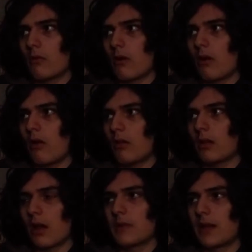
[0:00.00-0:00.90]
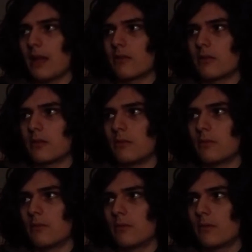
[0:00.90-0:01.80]
all come together
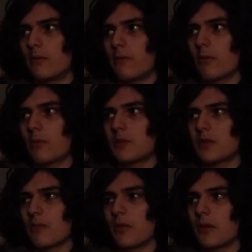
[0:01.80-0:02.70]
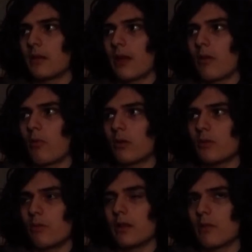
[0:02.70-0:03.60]
to form something that works
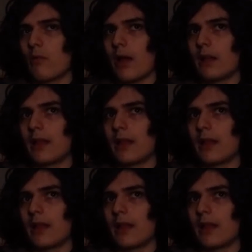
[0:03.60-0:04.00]
really well.